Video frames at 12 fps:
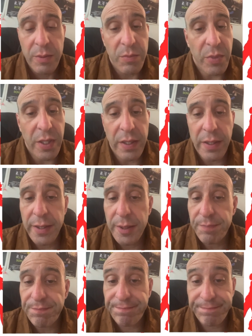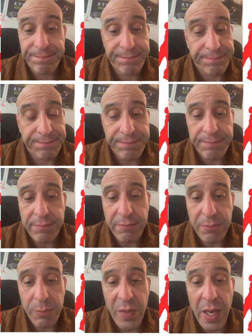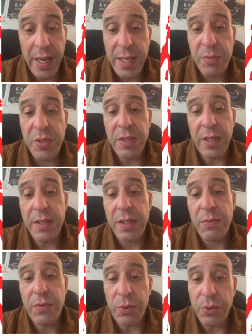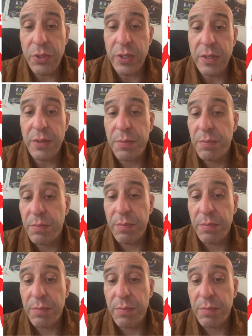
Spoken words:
but I am stunned that Fulci's